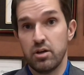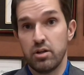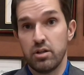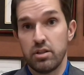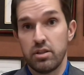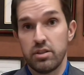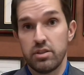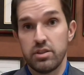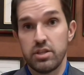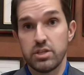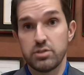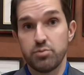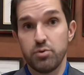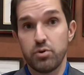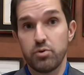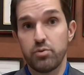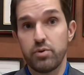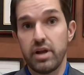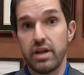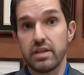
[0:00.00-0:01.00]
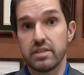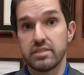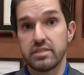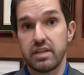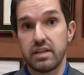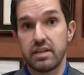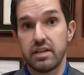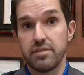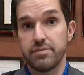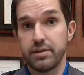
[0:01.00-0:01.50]
This will create a
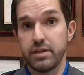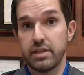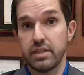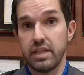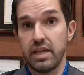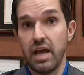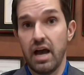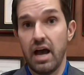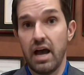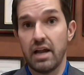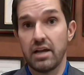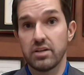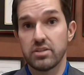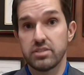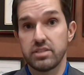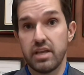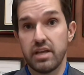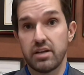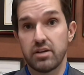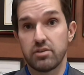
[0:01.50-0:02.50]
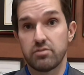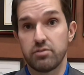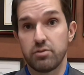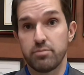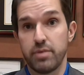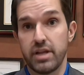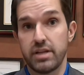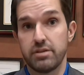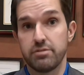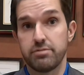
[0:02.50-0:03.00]
significantly higher standard for
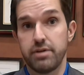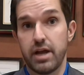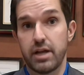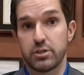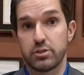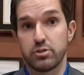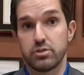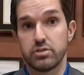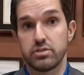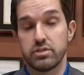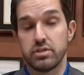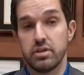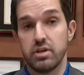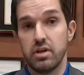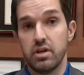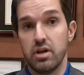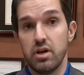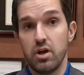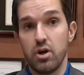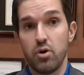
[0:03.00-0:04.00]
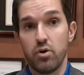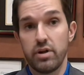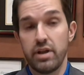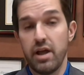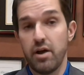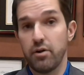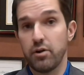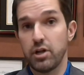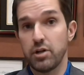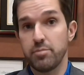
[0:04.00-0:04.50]
manufacturers who are
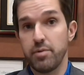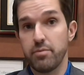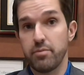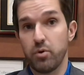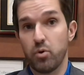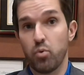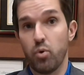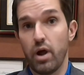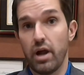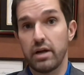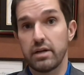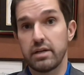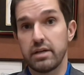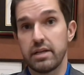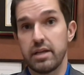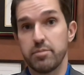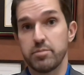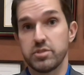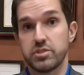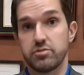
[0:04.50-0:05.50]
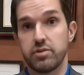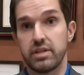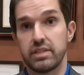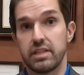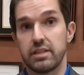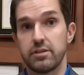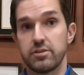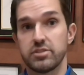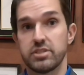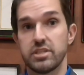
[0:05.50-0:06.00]
now going to be required to demonstrate that
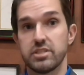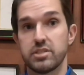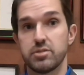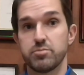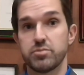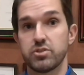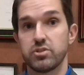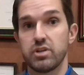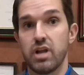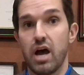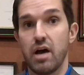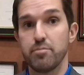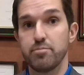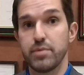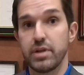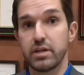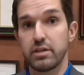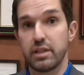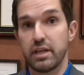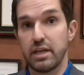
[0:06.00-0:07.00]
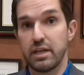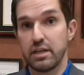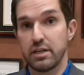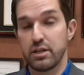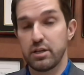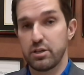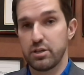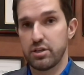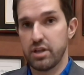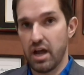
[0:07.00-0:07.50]
their systems are not merely
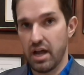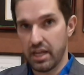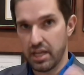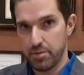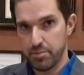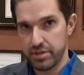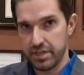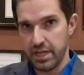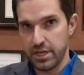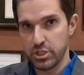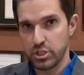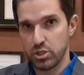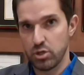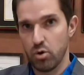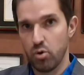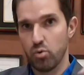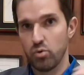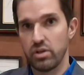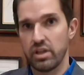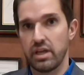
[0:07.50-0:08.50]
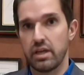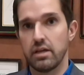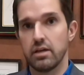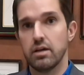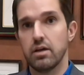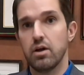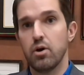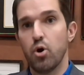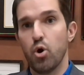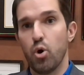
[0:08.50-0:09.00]
documentation only
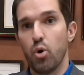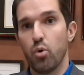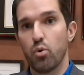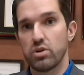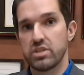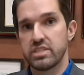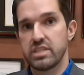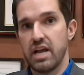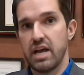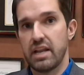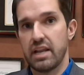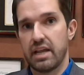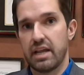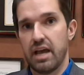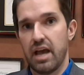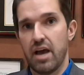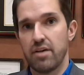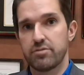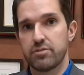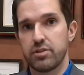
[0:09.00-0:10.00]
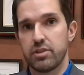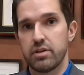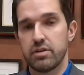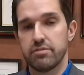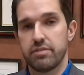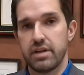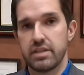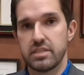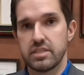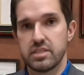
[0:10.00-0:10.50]
or static after the
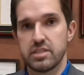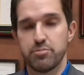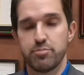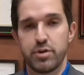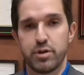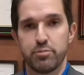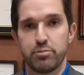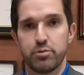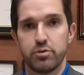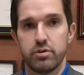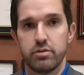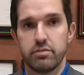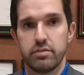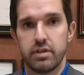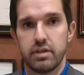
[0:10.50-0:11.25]
devices have been approved.